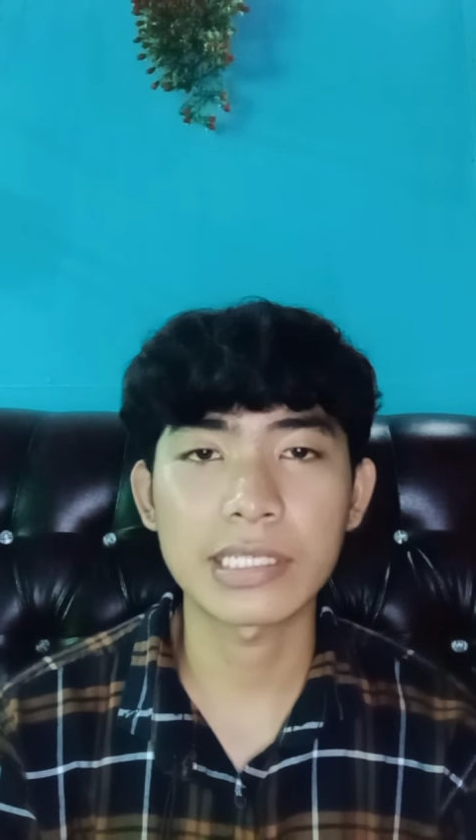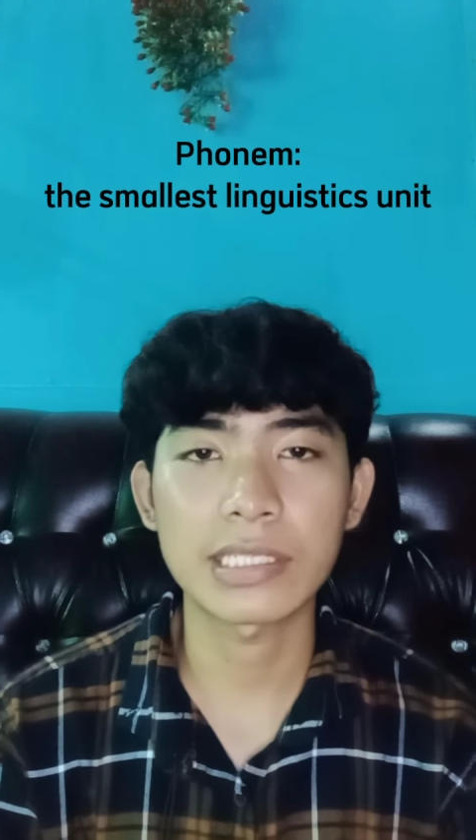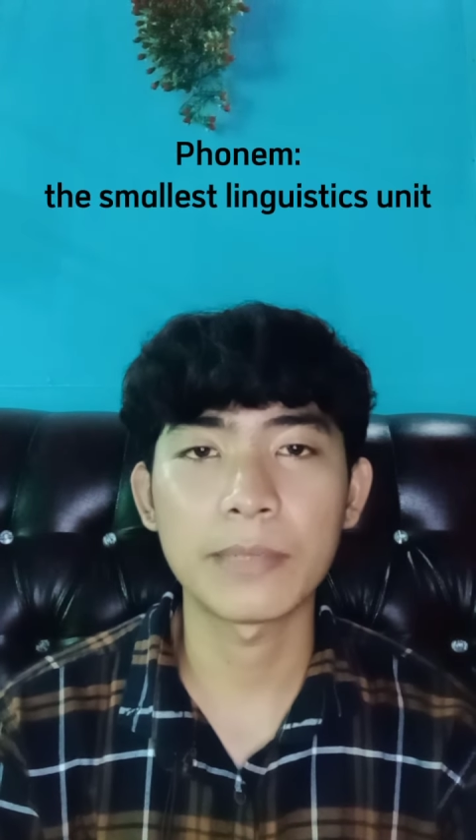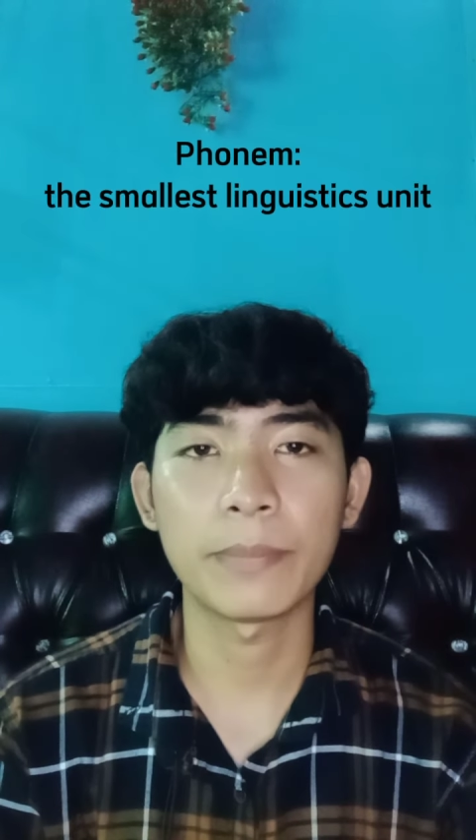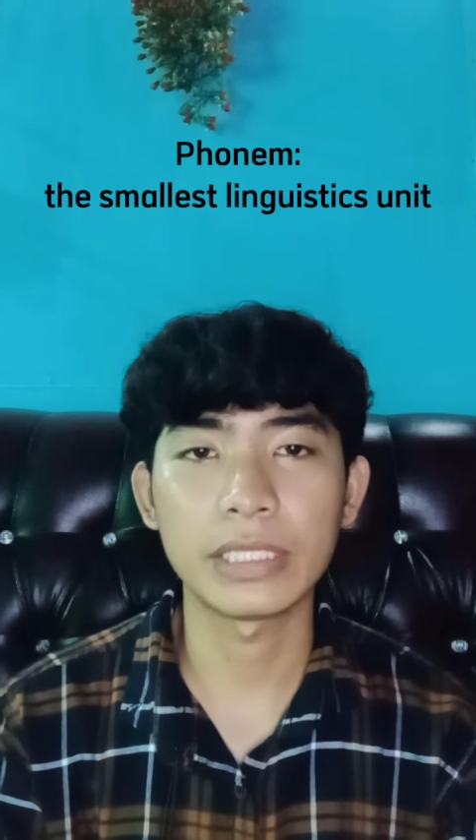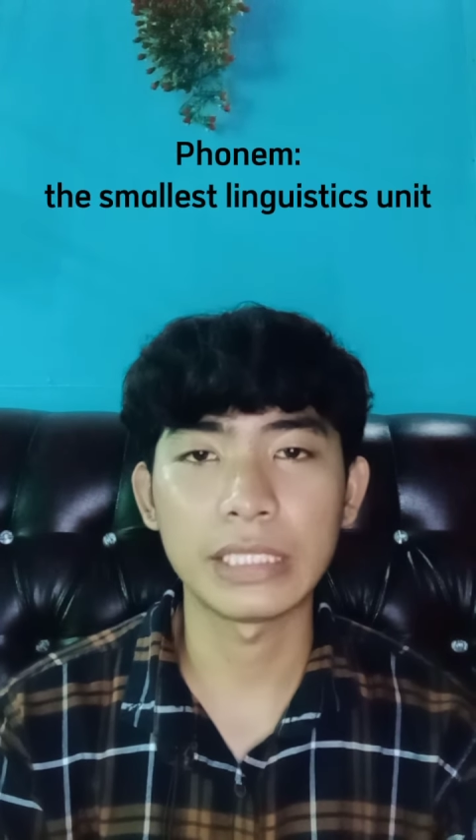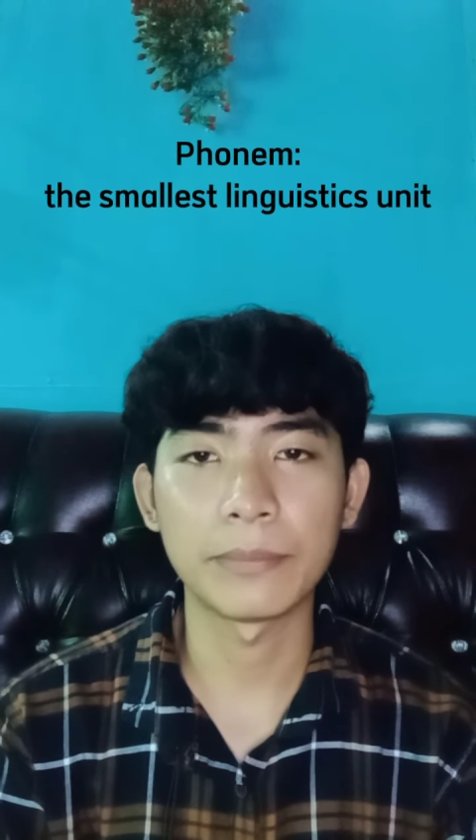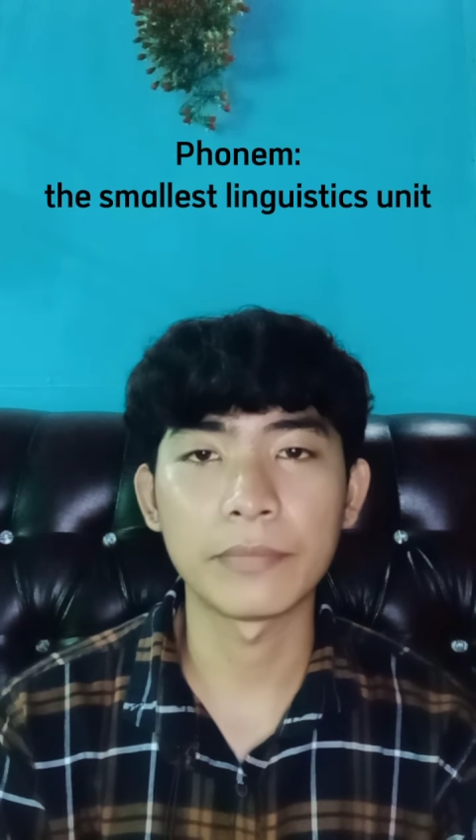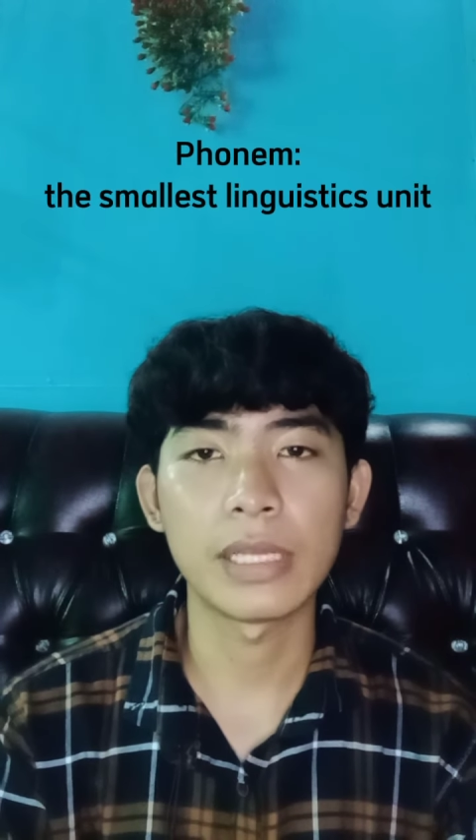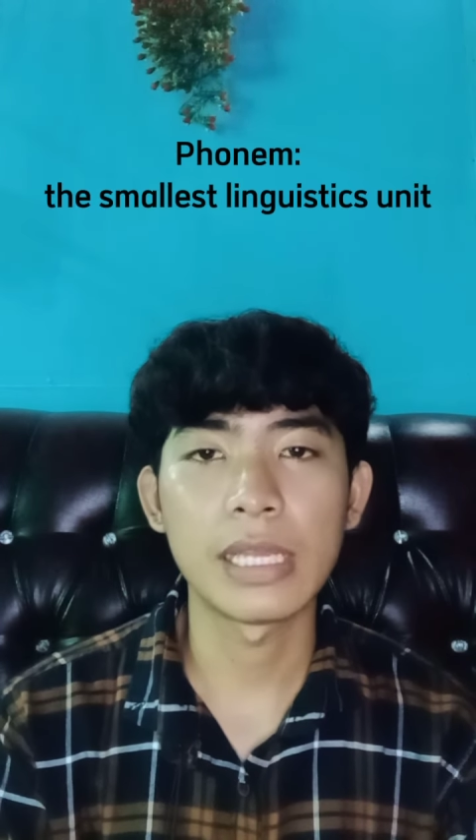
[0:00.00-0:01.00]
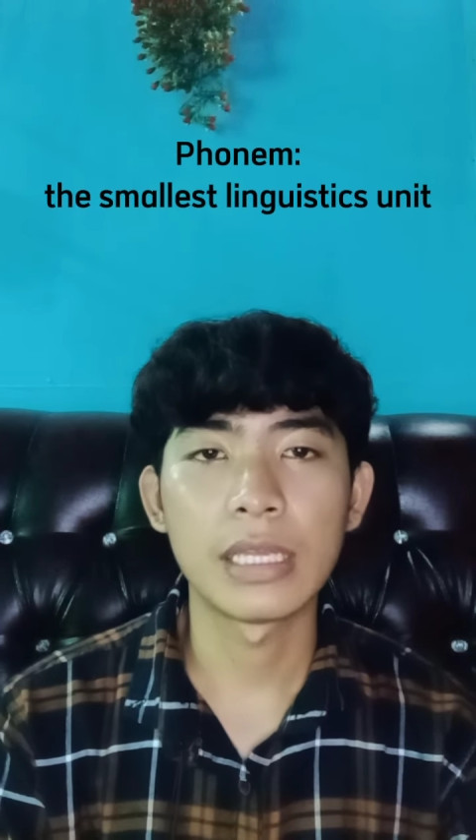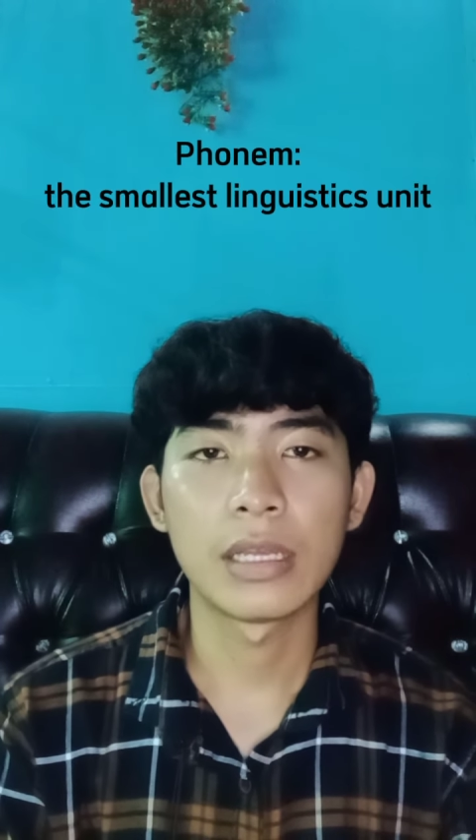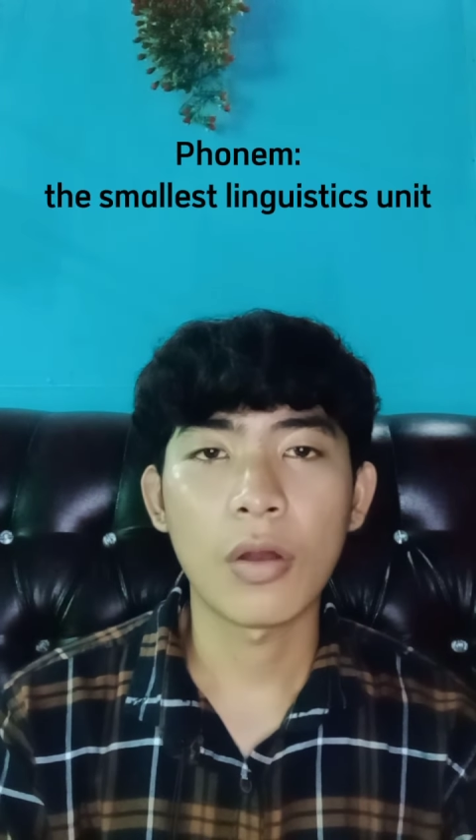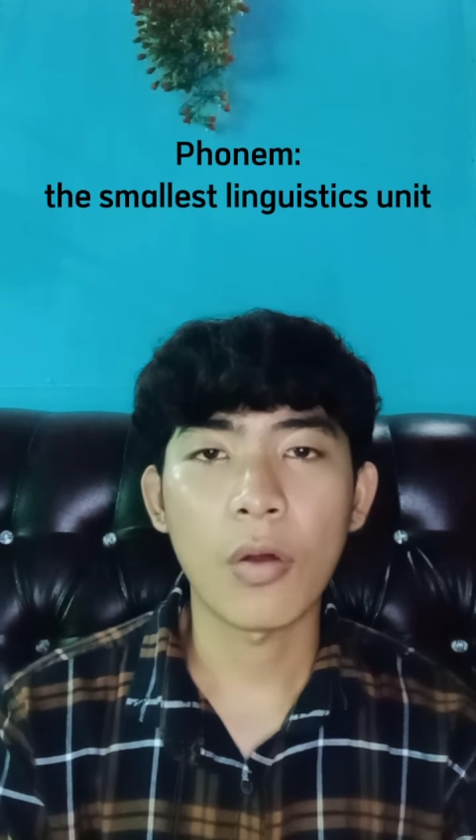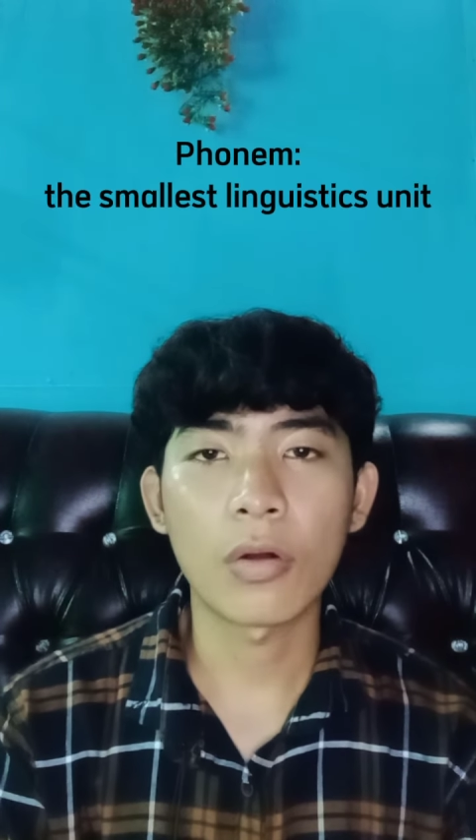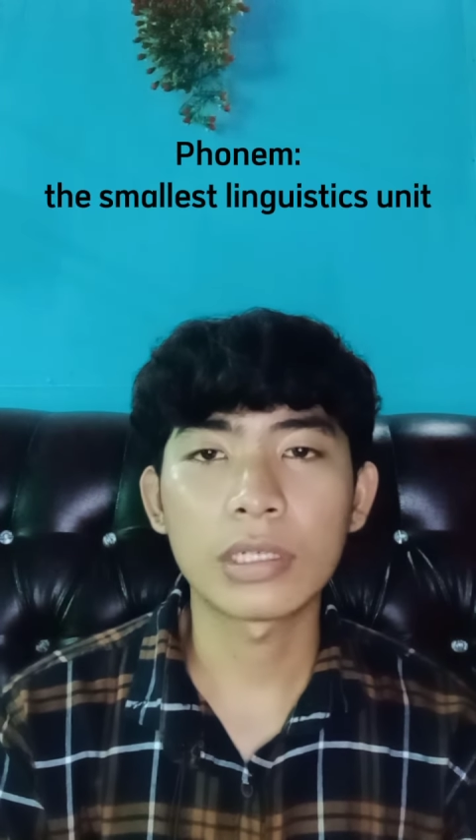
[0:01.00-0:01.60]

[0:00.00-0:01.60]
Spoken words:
is the phoneme,